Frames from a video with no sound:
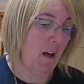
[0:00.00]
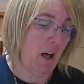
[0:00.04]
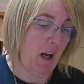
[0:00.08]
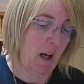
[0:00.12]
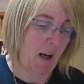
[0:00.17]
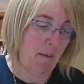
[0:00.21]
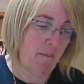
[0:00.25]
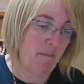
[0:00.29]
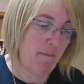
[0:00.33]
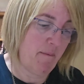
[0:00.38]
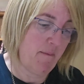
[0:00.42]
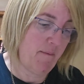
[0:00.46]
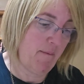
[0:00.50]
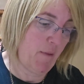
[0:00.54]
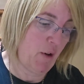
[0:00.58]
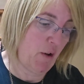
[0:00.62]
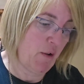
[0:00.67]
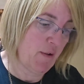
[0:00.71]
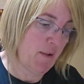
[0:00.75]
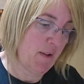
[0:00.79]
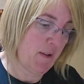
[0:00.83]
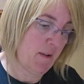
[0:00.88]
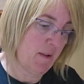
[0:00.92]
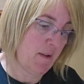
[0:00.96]

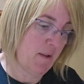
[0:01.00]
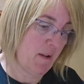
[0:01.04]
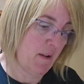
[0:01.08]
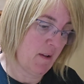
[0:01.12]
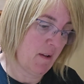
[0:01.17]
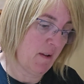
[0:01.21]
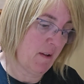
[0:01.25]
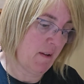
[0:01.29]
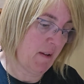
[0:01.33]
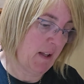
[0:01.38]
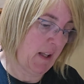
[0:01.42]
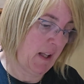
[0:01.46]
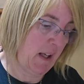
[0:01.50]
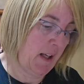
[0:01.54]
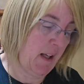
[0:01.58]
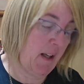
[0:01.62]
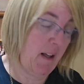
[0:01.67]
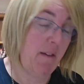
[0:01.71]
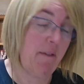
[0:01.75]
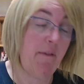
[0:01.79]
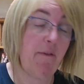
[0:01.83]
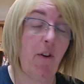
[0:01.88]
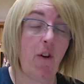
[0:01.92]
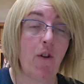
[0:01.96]
on
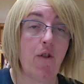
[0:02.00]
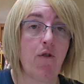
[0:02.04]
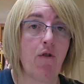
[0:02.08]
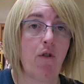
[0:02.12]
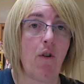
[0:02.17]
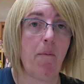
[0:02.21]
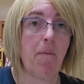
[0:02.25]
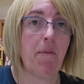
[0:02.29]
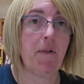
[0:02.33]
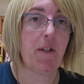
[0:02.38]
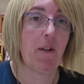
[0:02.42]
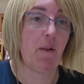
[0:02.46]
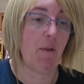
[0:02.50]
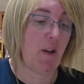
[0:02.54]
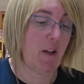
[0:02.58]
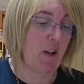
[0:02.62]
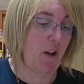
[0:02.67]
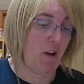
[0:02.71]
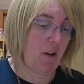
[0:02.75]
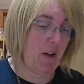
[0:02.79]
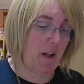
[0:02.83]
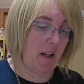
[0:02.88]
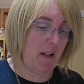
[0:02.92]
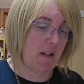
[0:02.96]
the floss drops, so I
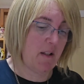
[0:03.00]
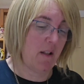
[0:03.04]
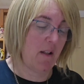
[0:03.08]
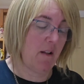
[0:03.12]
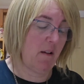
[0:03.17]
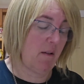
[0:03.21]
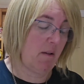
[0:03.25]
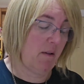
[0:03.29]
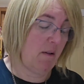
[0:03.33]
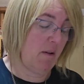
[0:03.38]
don't need to